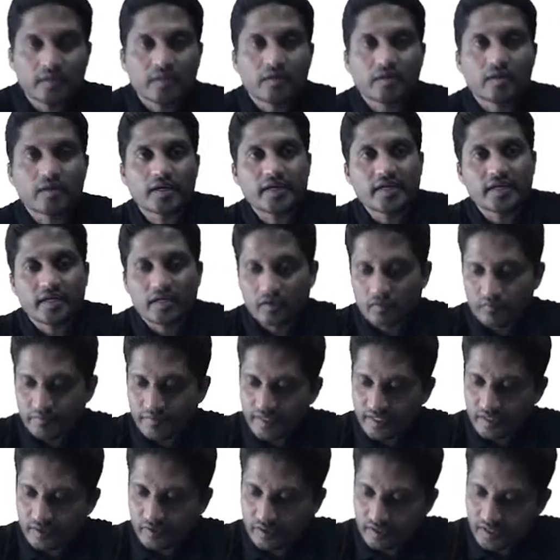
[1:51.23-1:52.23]
Alright, now
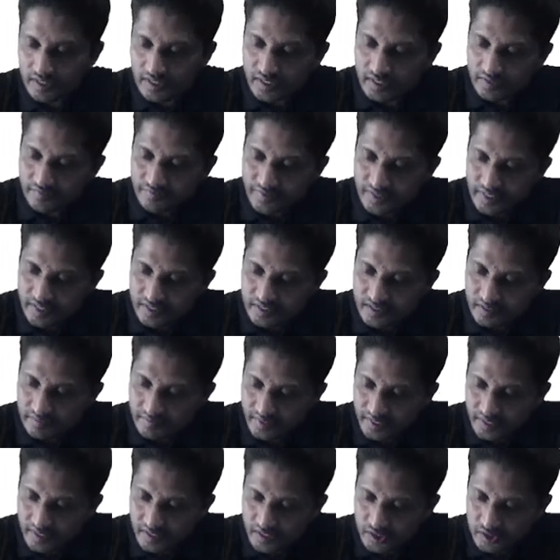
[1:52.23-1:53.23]
we know that if A is a
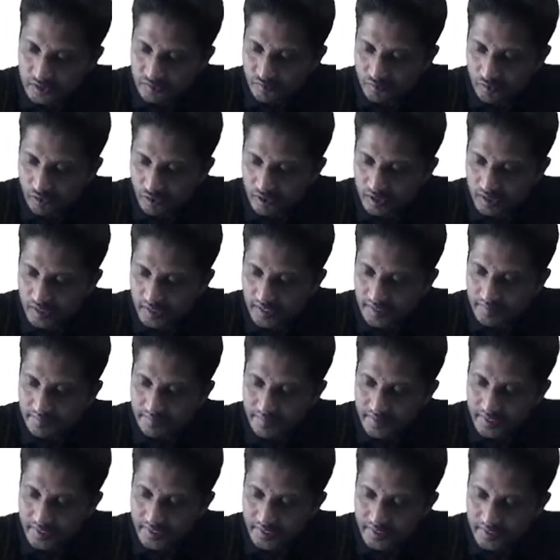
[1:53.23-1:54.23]
matrix of order
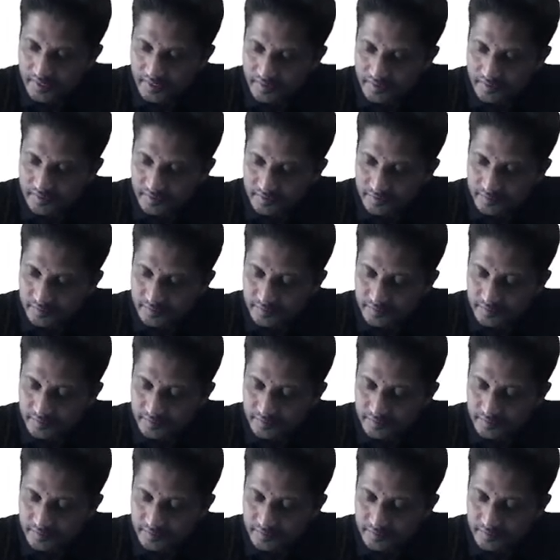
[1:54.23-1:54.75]
m by n